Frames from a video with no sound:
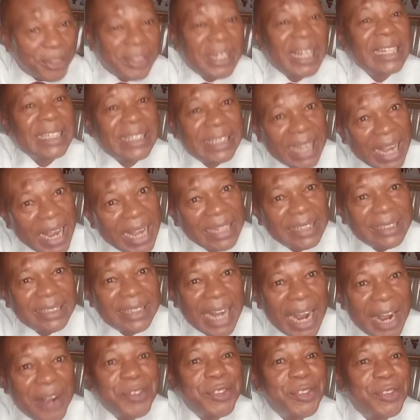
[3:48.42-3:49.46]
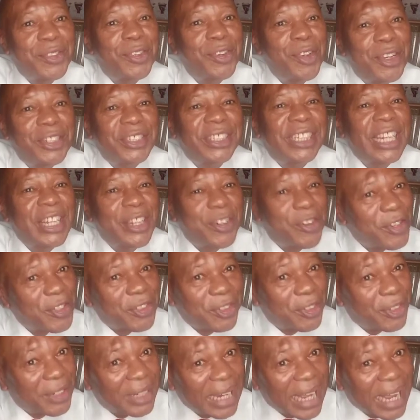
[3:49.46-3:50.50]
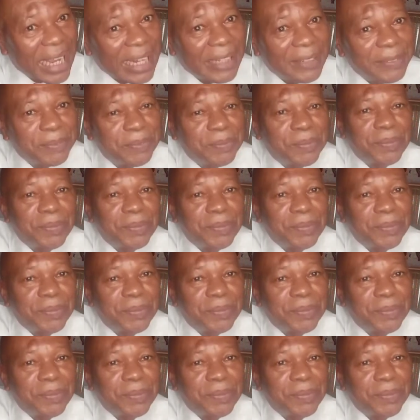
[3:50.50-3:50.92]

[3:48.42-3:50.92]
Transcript: to understand how to launch a course online.